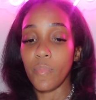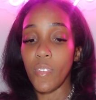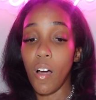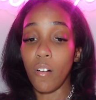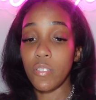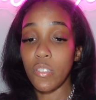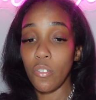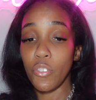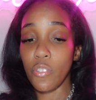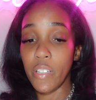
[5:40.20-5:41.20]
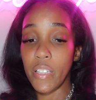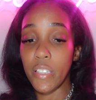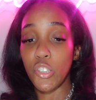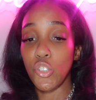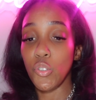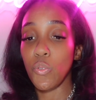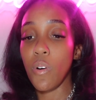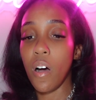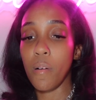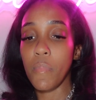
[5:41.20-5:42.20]
Also, you'll get
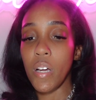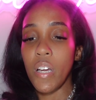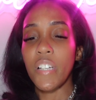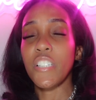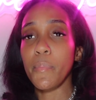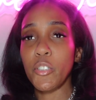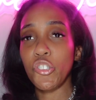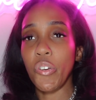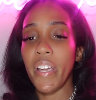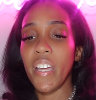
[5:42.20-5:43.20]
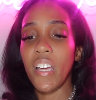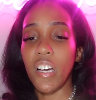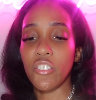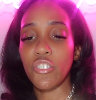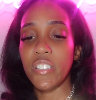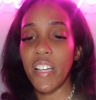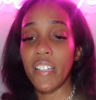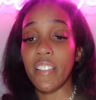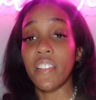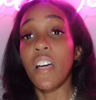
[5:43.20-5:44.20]
into demonstrate and
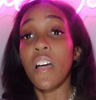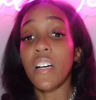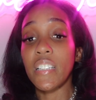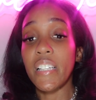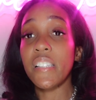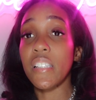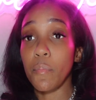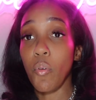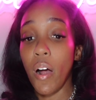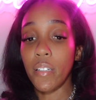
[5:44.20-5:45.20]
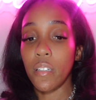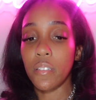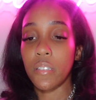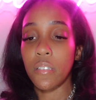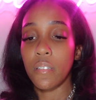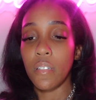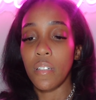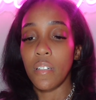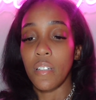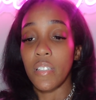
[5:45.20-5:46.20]
understanding cleansing products,
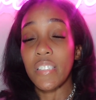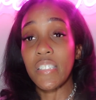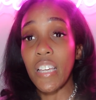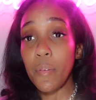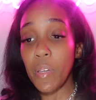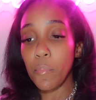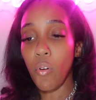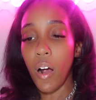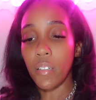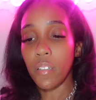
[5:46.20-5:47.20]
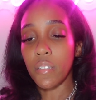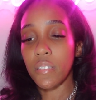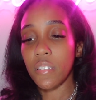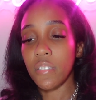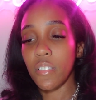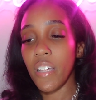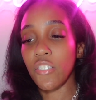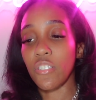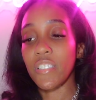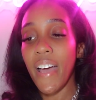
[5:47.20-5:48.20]
steaming products, so that's
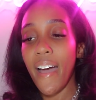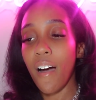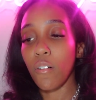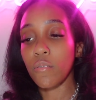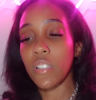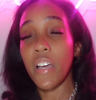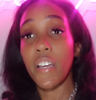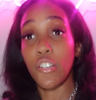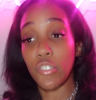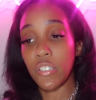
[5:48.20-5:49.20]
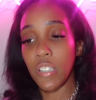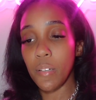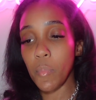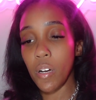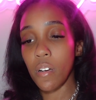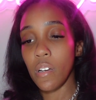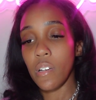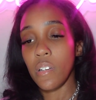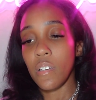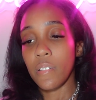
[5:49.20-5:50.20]
your towels and your steamer.
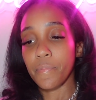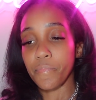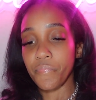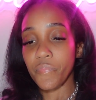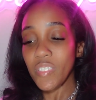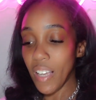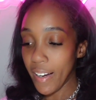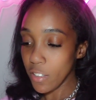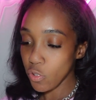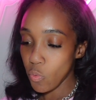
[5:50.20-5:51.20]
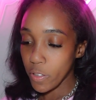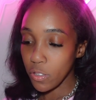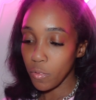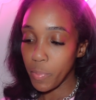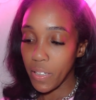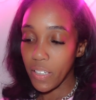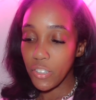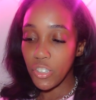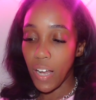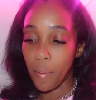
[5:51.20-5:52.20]
That is going to be in
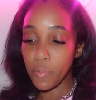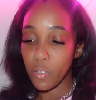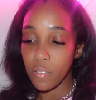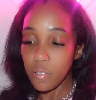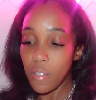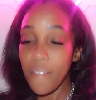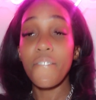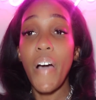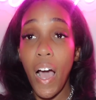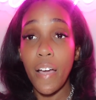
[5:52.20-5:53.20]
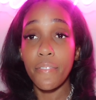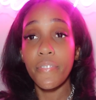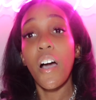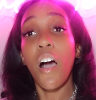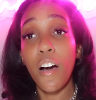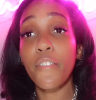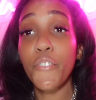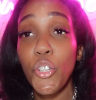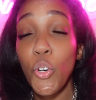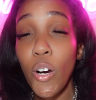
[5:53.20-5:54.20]
chapter 5 of
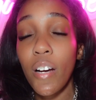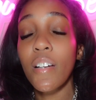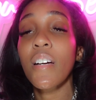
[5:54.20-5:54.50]
your